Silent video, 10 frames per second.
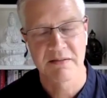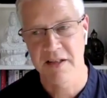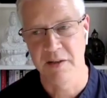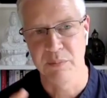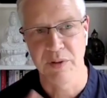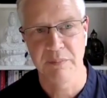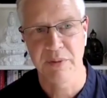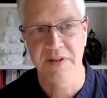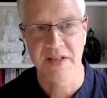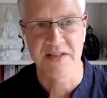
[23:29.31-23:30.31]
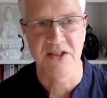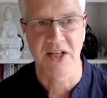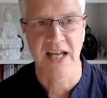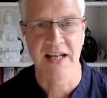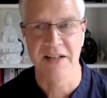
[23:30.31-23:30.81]
So put things in
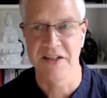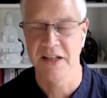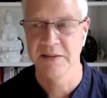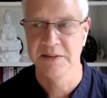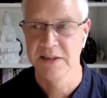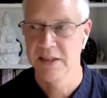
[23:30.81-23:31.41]
your calendar.